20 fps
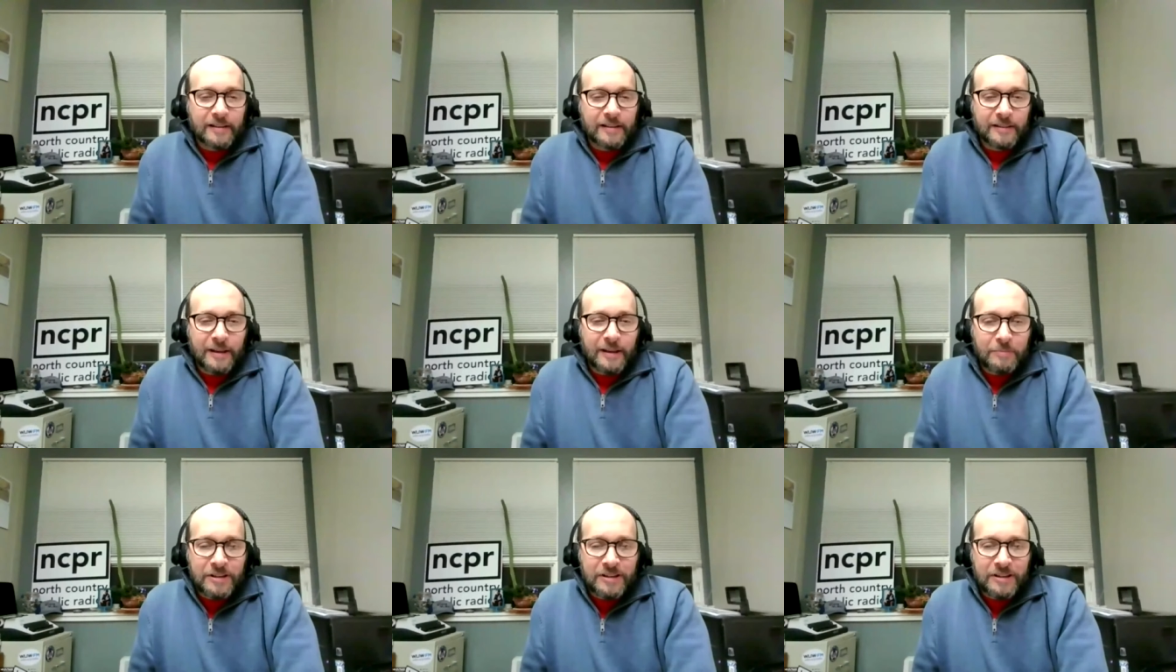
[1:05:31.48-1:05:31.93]

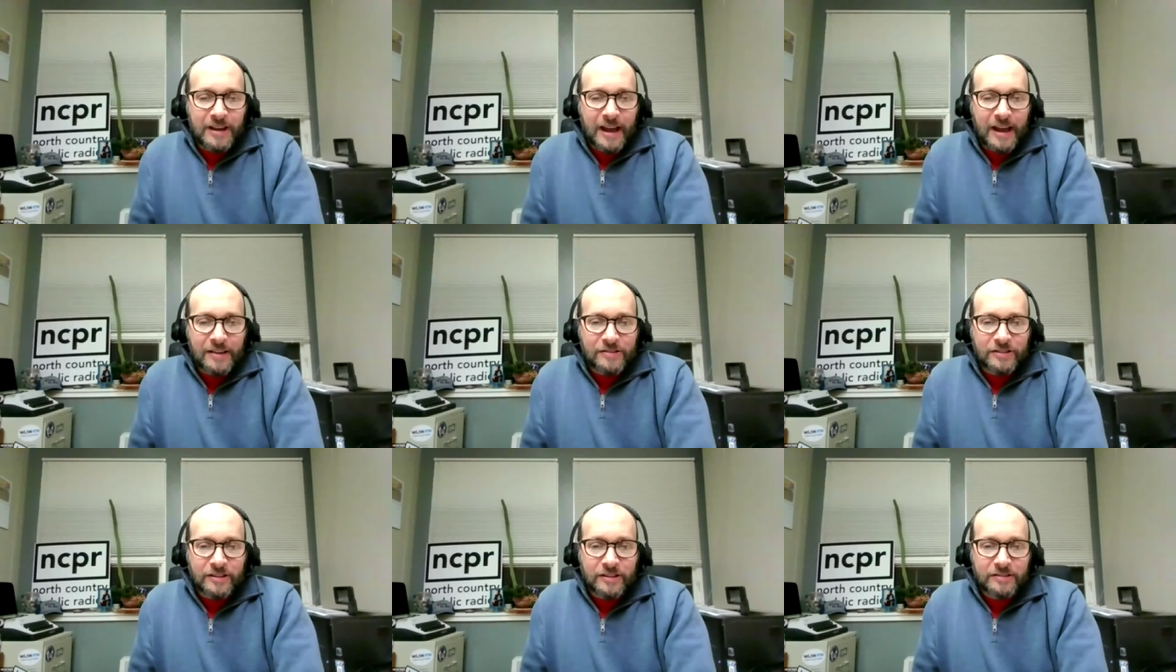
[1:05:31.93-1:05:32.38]
Let me
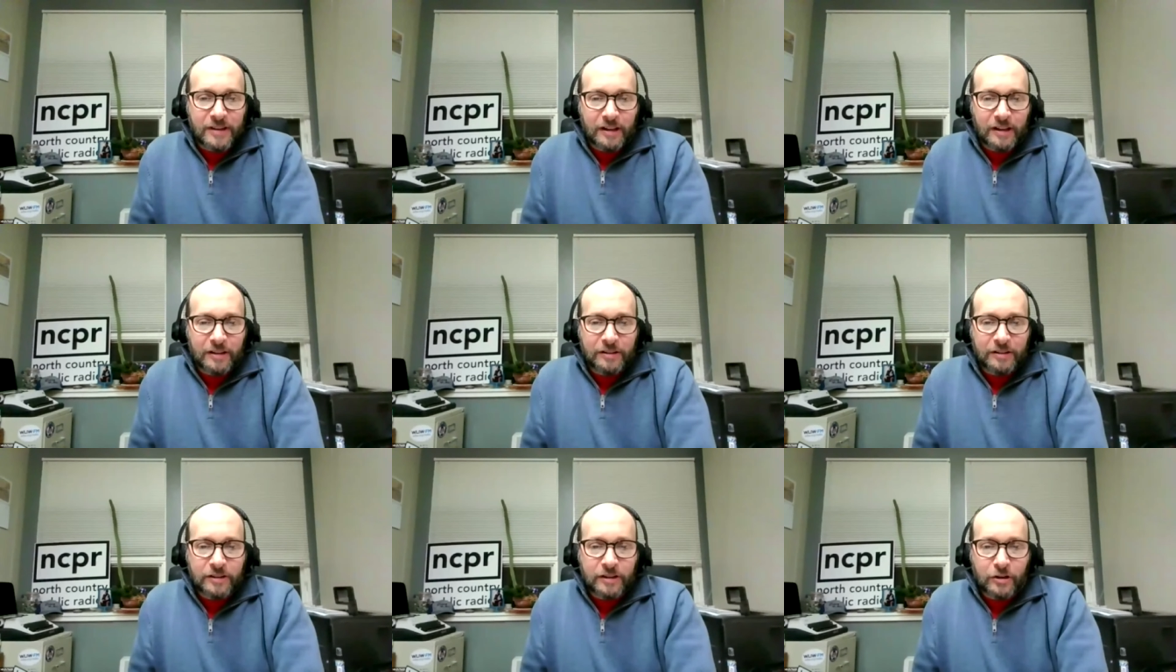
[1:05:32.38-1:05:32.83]
ask a
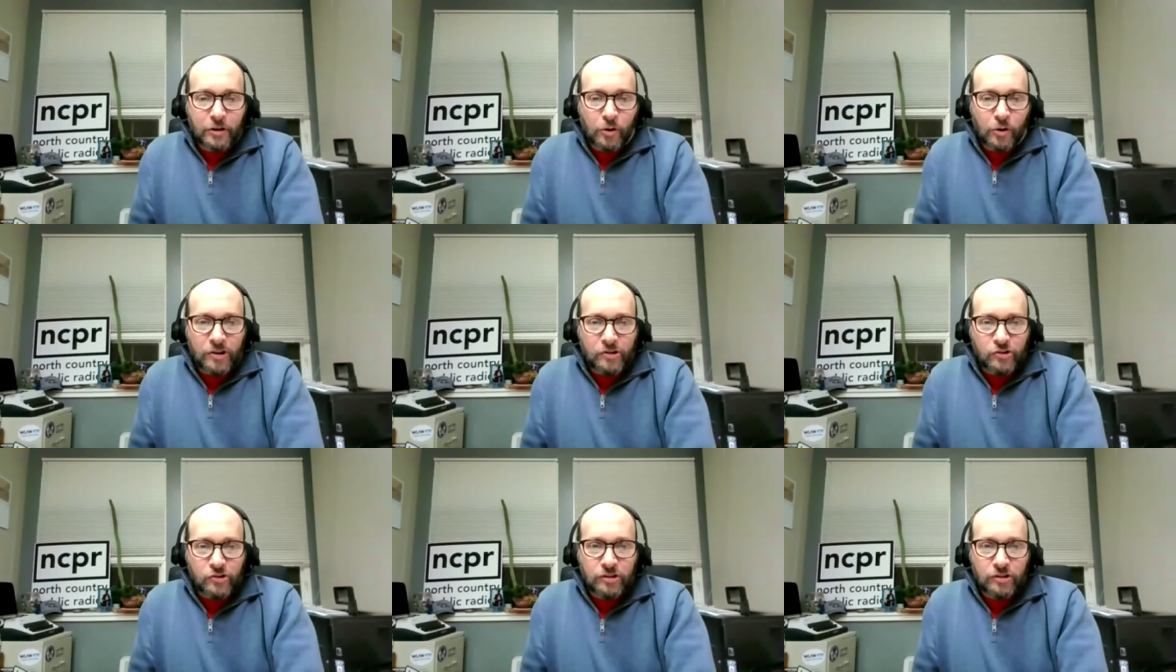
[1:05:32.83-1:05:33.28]
delicate
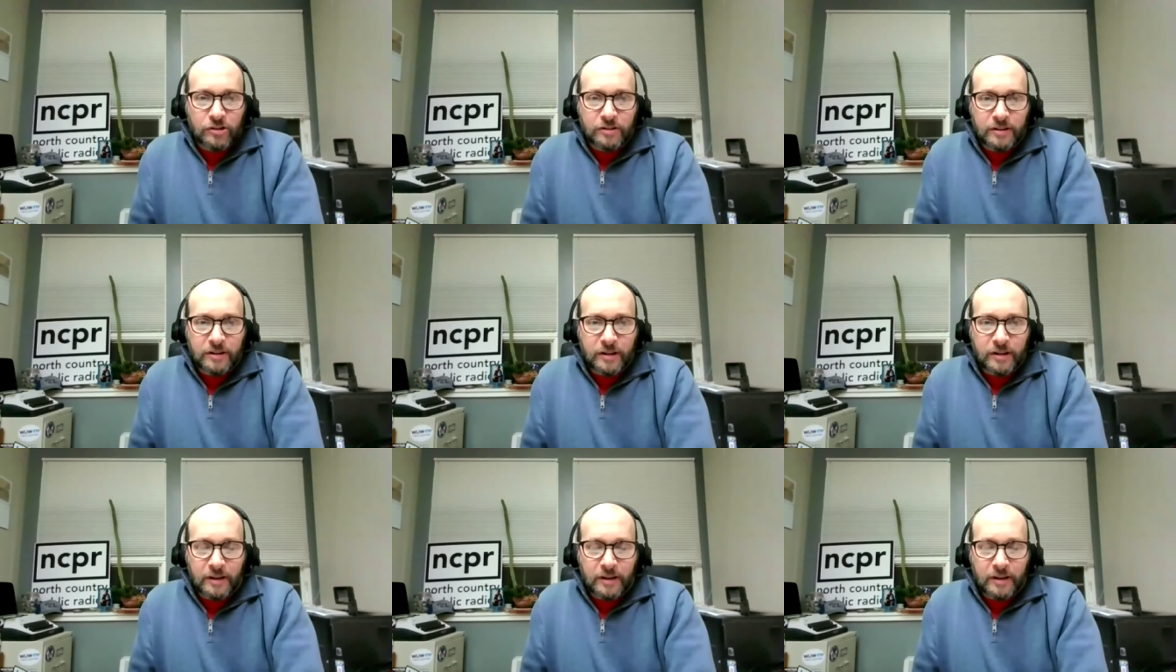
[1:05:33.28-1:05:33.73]
question,
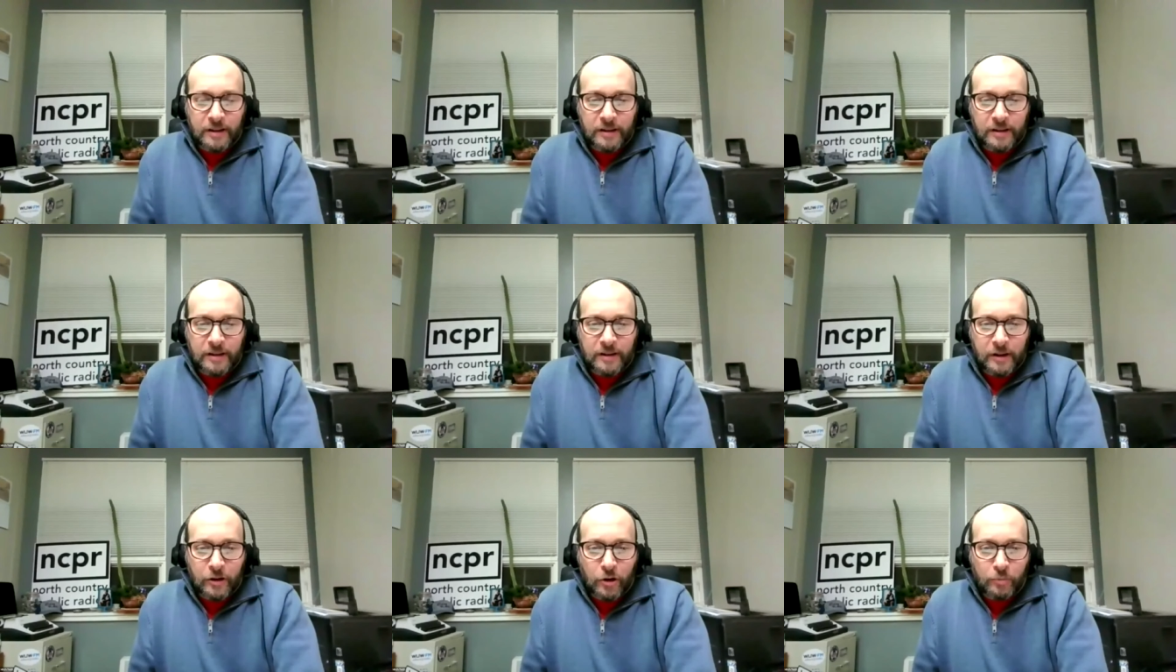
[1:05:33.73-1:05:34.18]

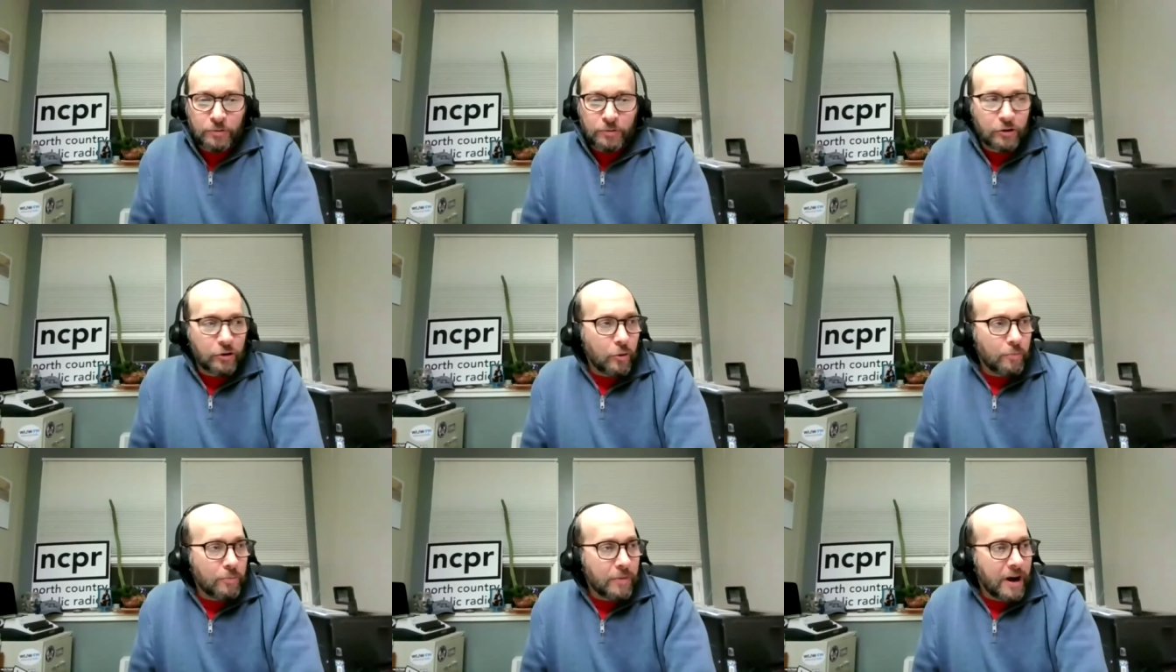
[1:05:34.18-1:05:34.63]
and I hope you
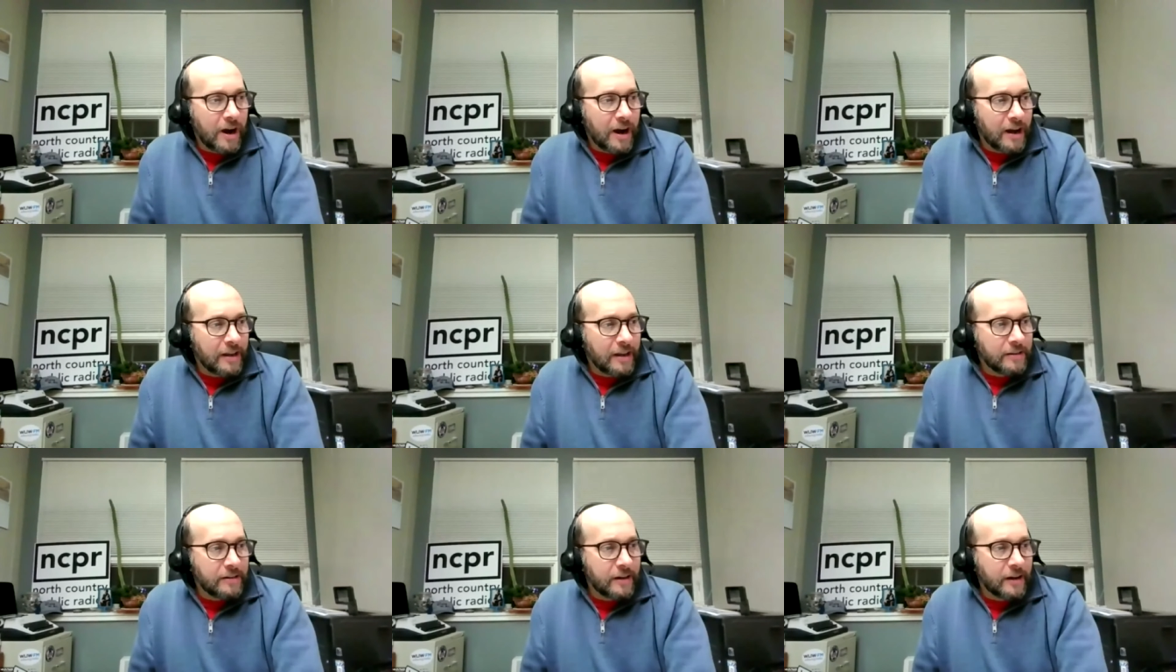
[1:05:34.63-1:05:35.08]
don't
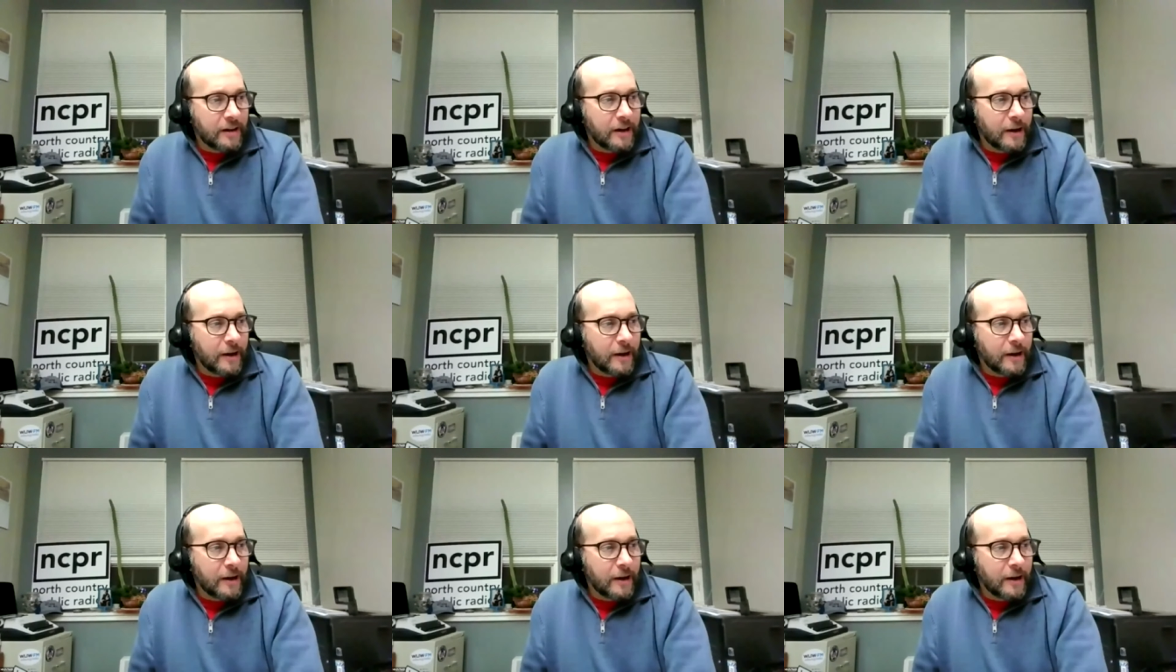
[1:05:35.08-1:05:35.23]
mind.